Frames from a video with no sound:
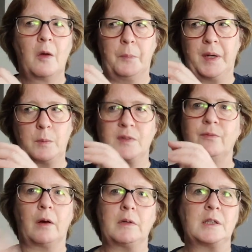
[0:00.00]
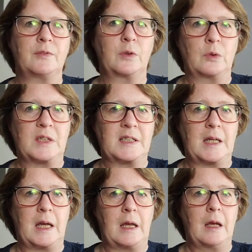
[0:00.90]
but it was very difficult to
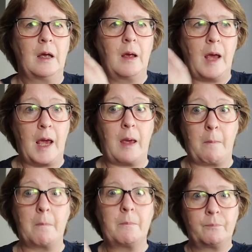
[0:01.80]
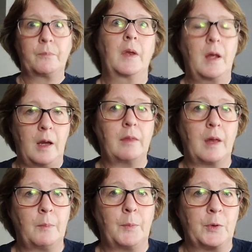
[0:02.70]
see him in
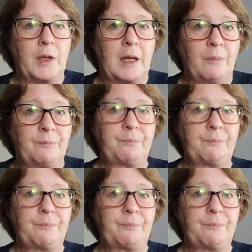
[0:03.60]
that body